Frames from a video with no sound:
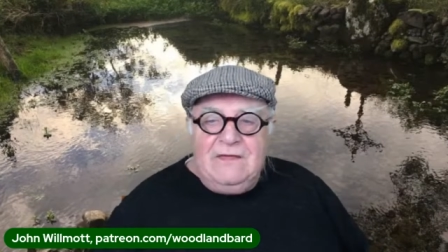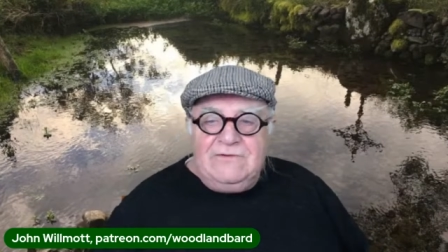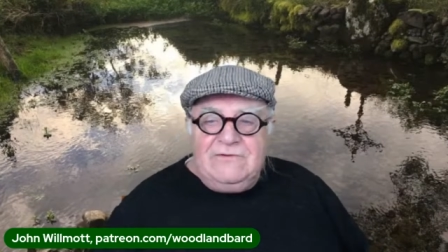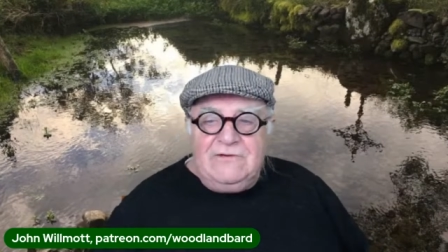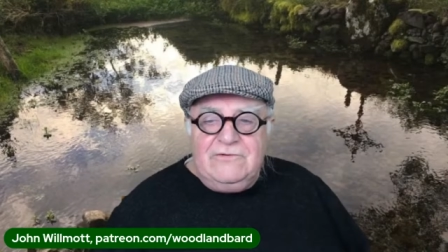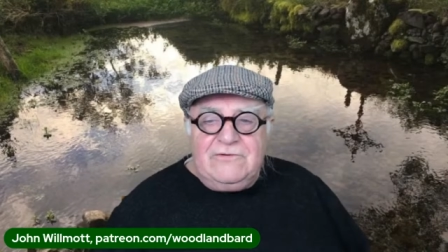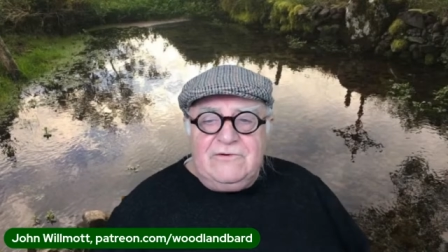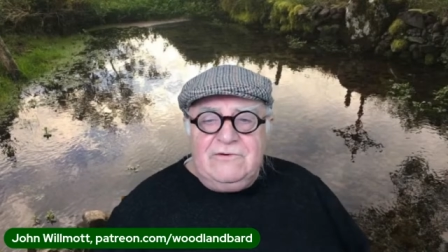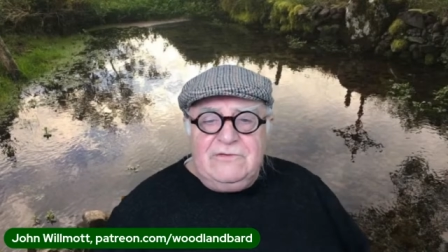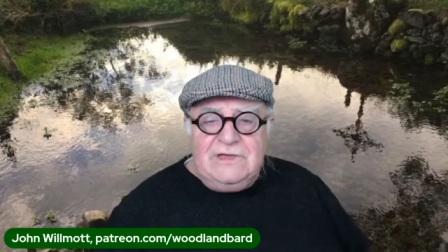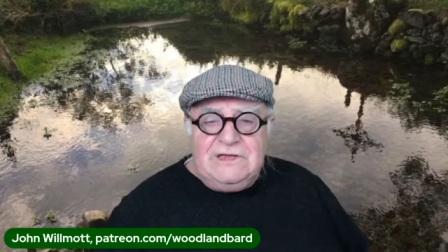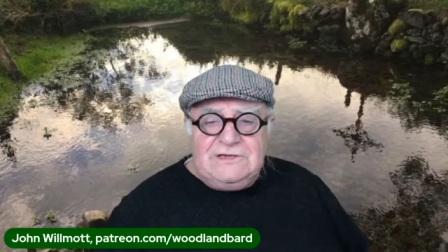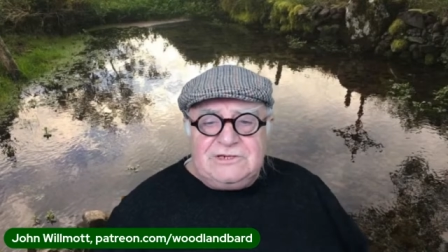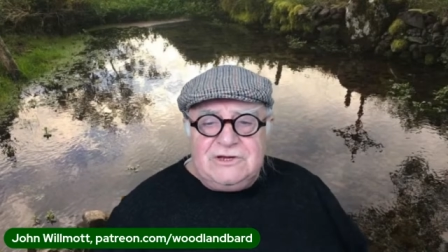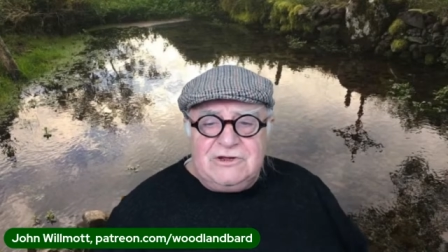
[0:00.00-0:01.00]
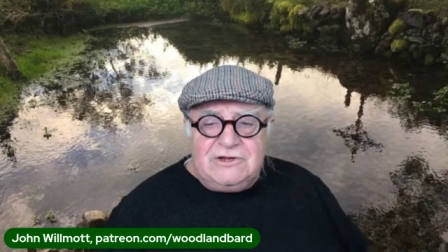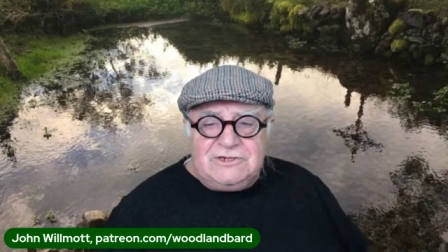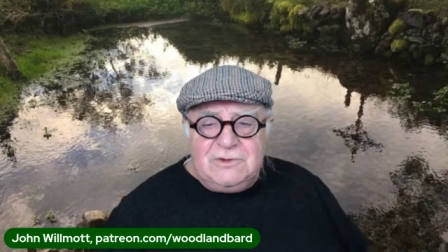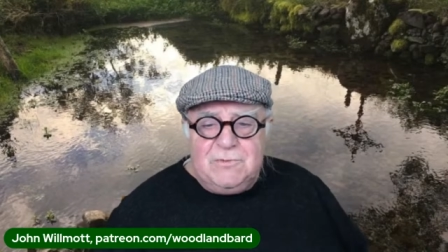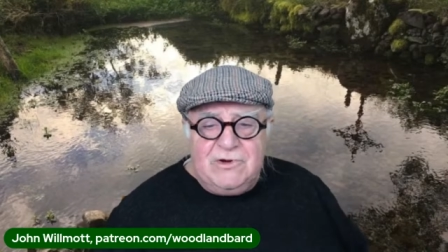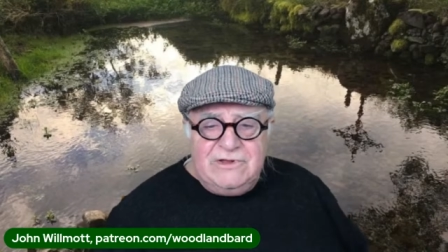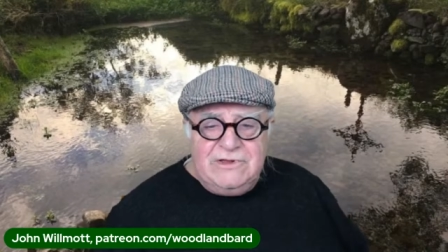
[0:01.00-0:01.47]
So through these
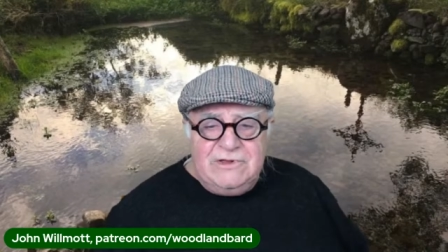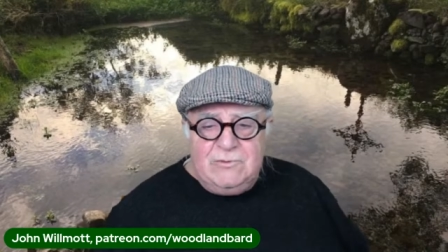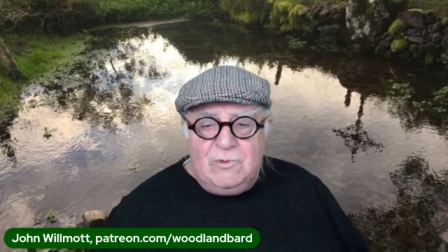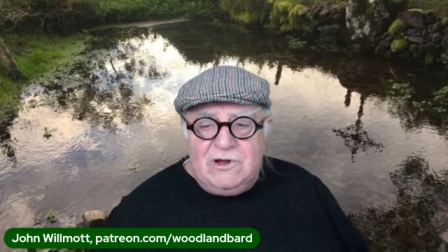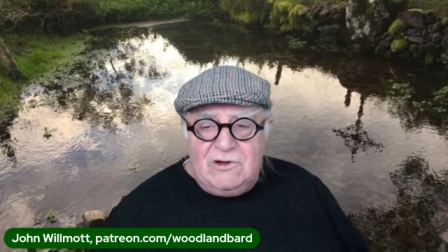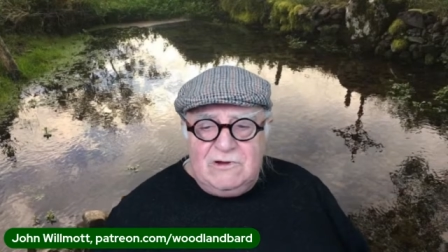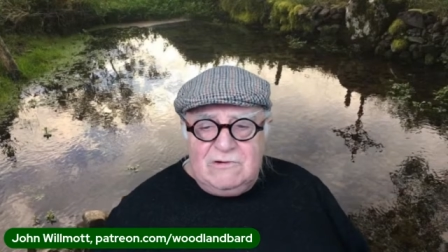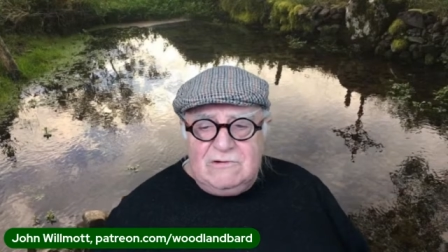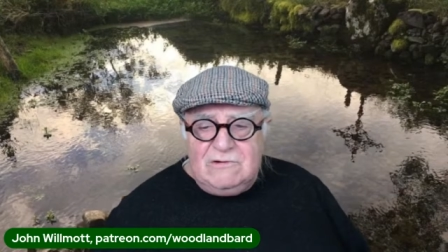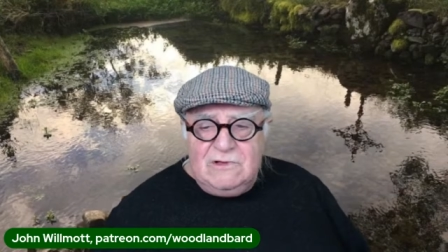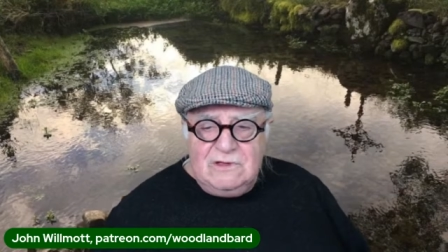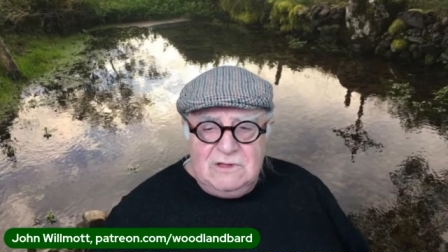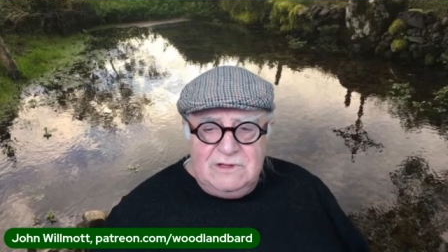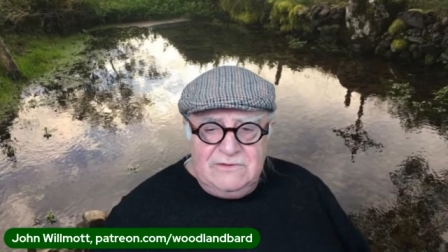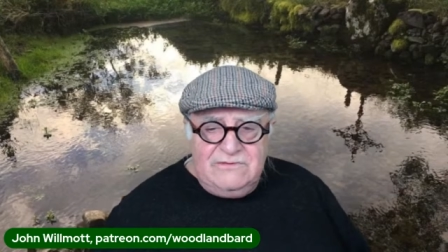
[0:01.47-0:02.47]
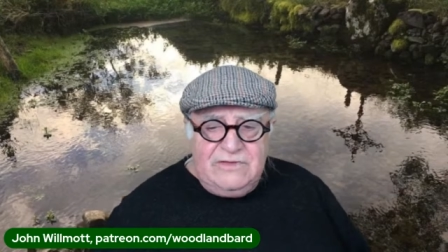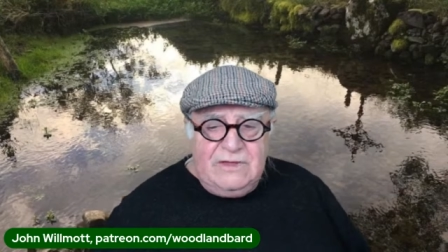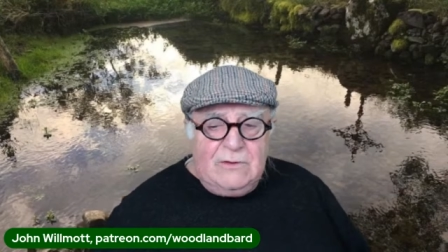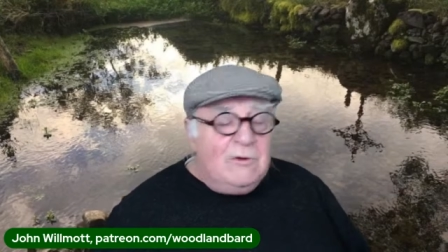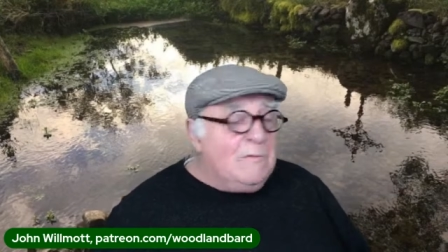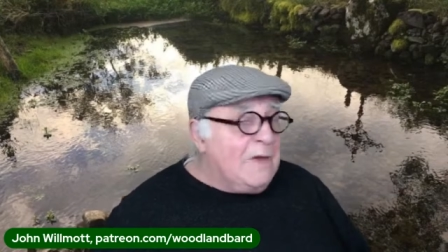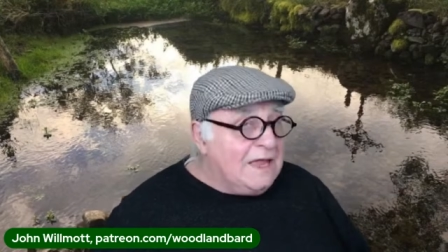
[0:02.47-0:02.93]
church-appointed wells, so
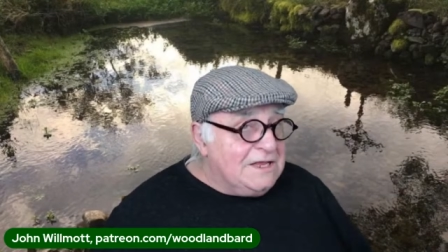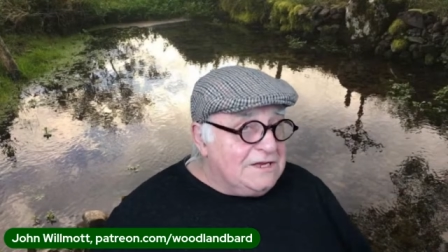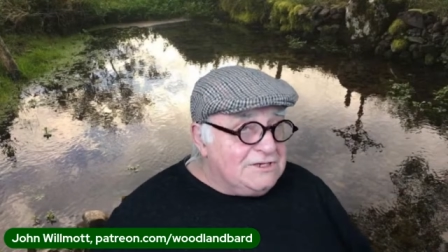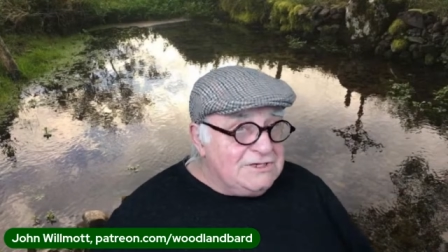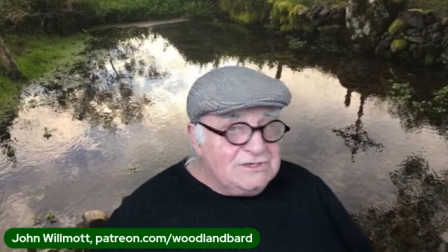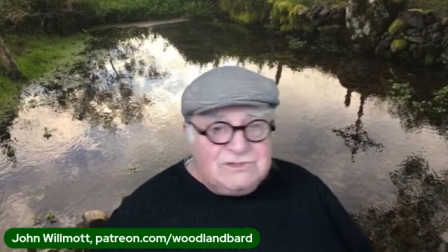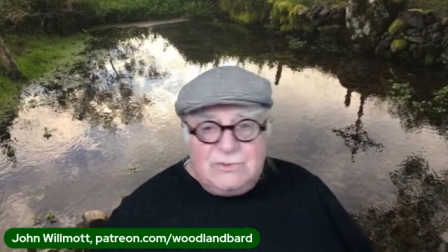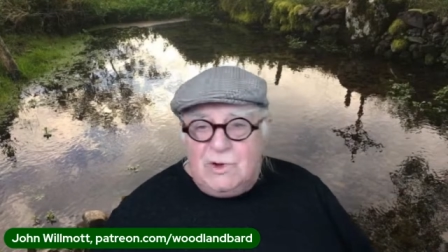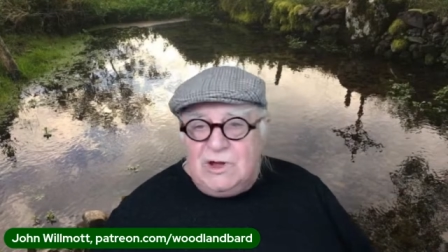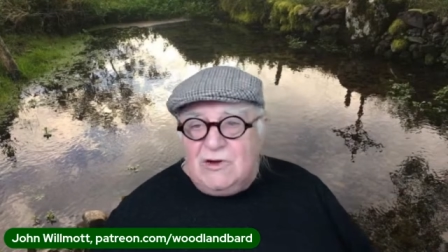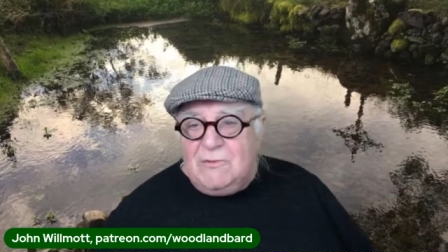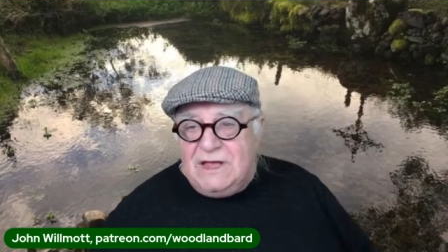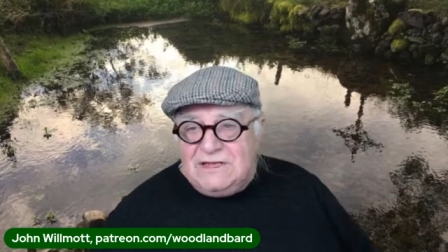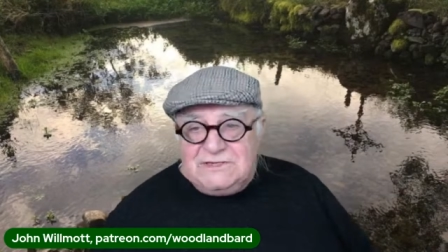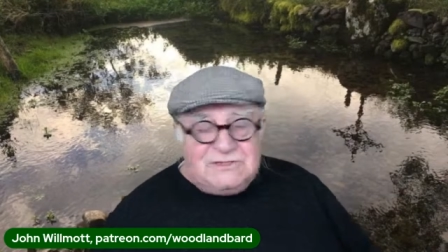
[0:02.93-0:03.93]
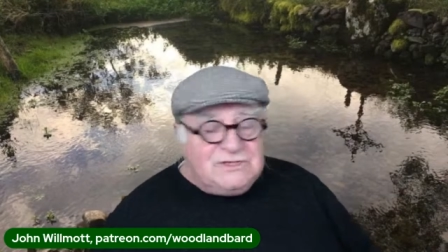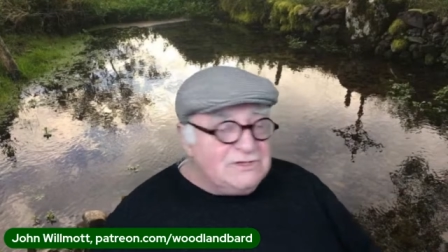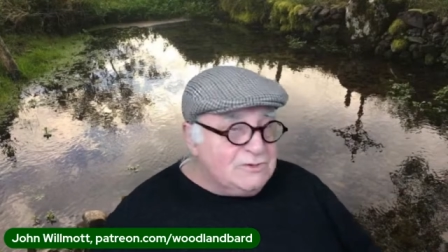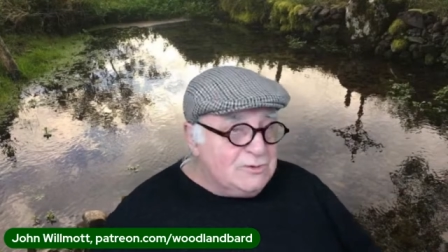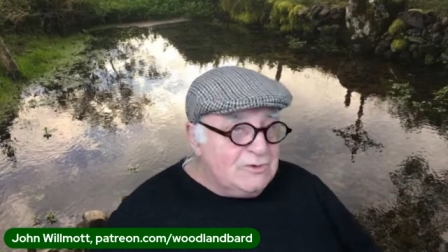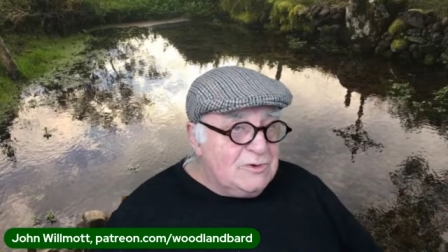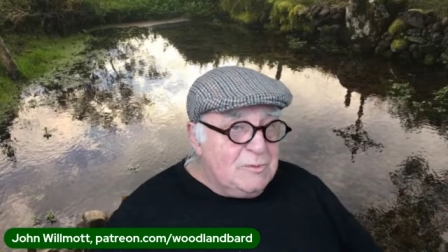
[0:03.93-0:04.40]
there were managers. Well
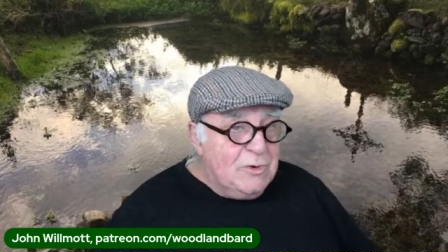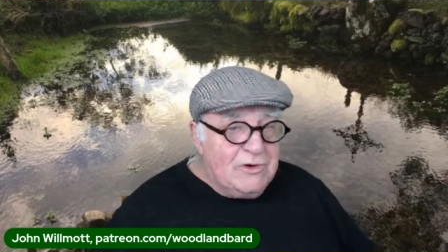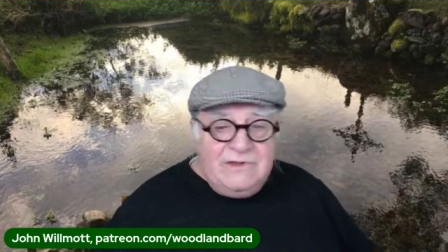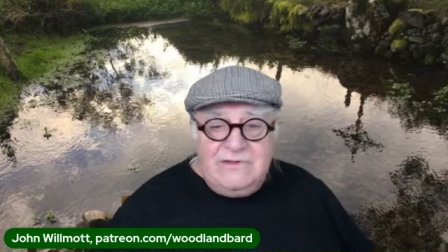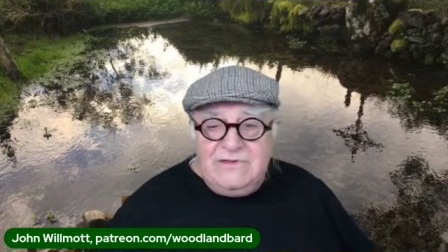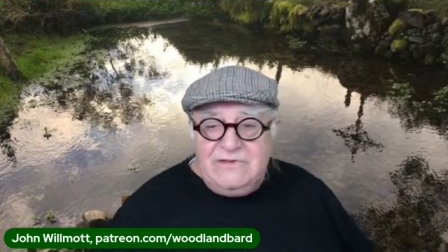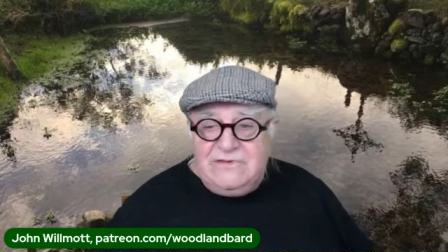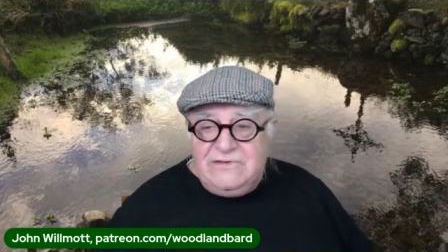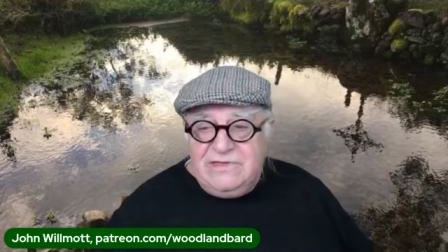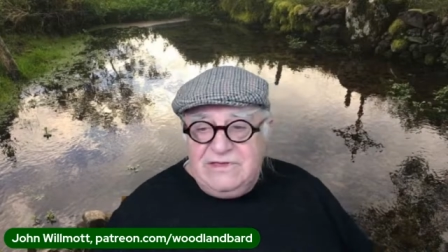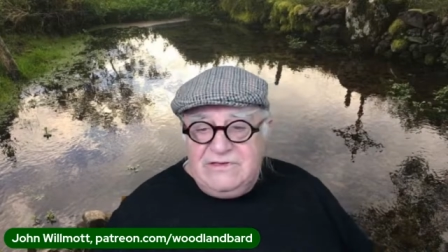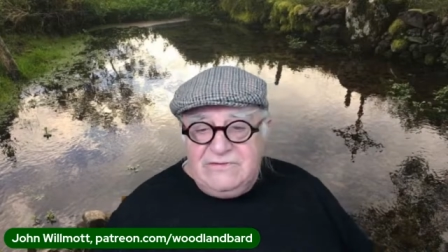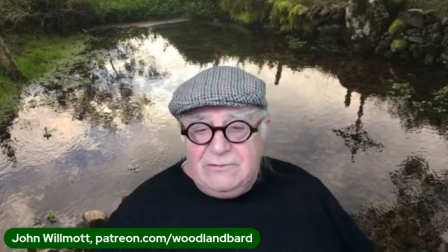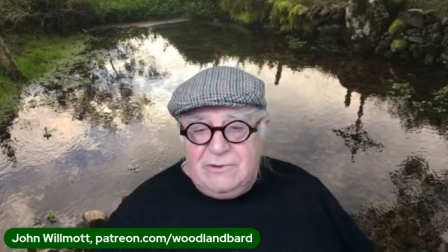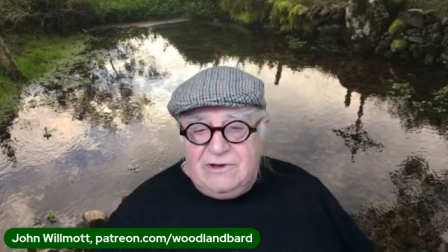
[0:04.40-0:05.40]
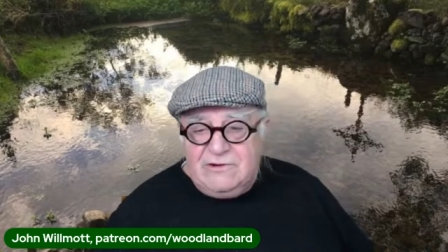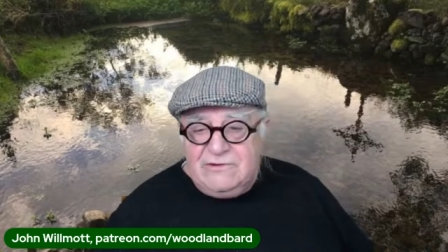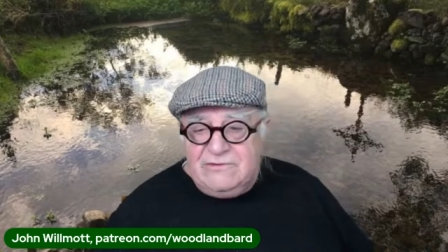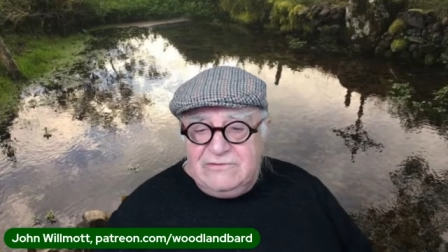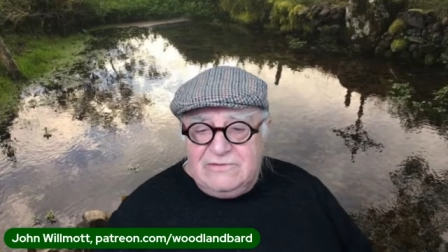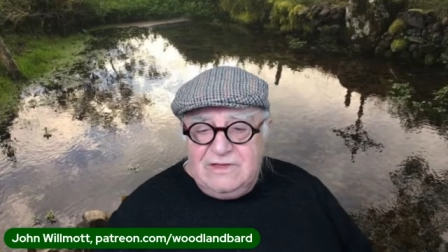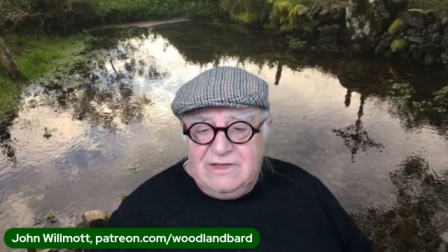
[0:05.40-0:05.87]
managers were appointed to these
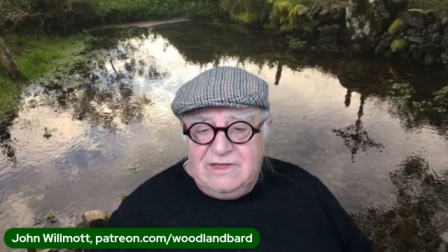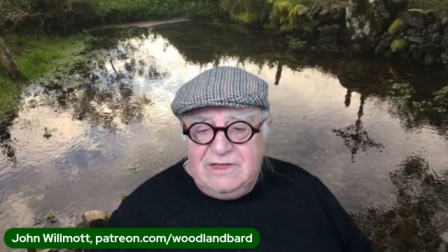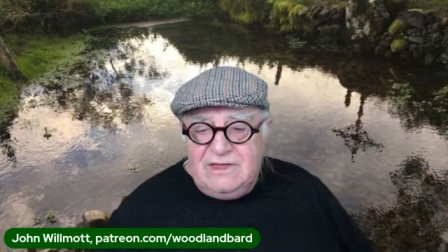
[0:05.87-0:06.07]
wells.